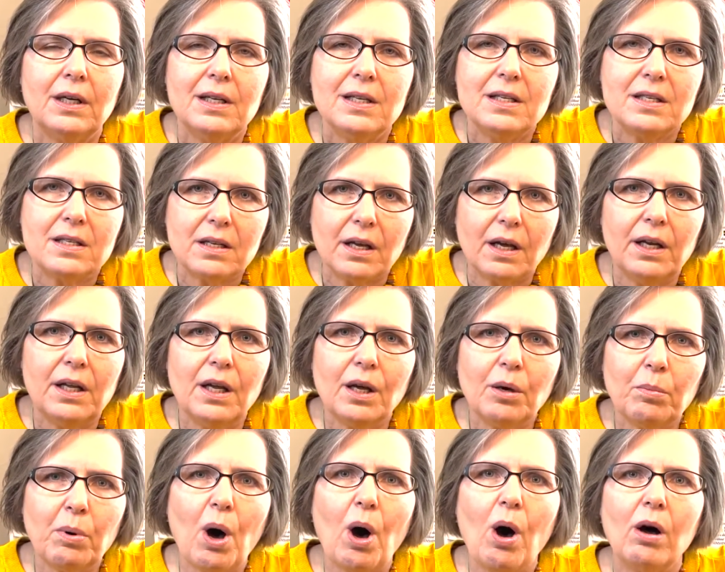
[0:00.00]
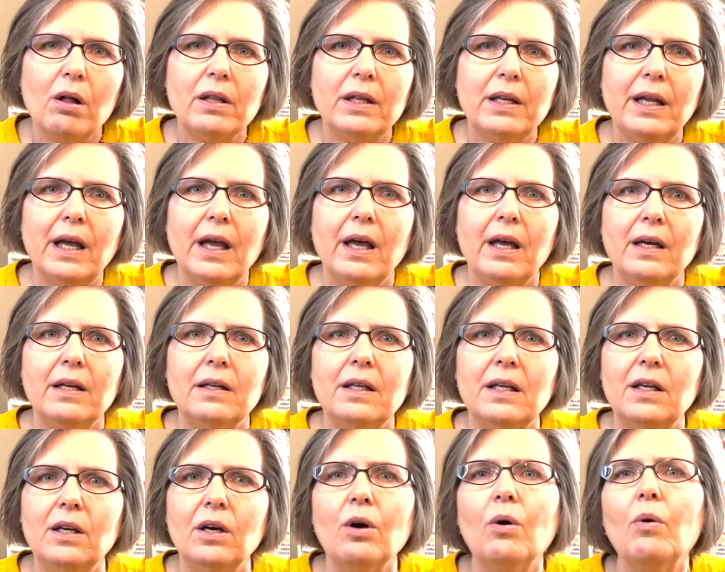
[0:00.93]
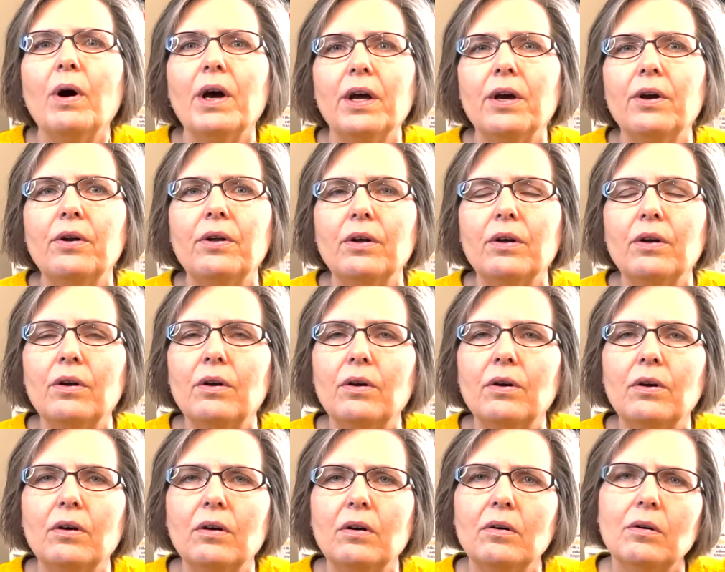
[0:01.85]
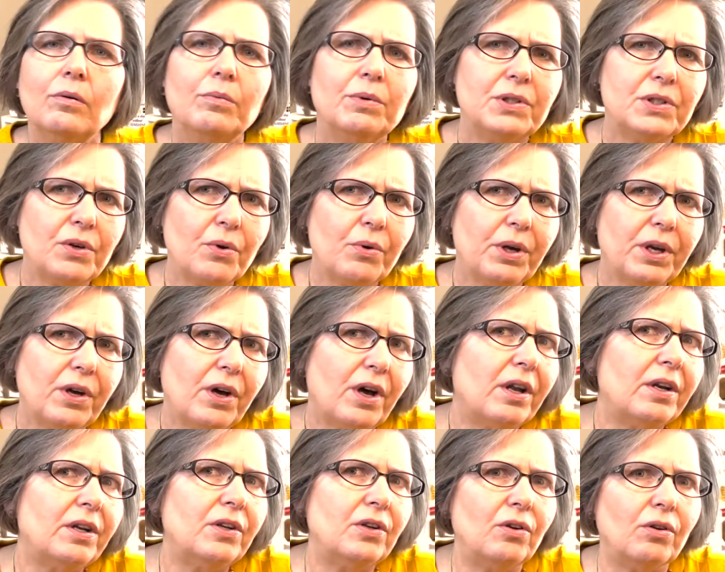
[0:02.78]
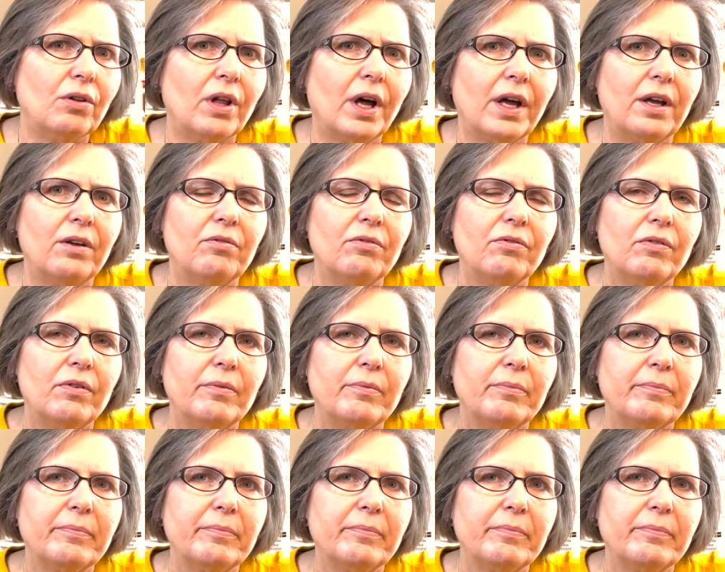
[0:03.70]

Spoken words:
Studying Paul and Anne, he inquired, what's going on in your life?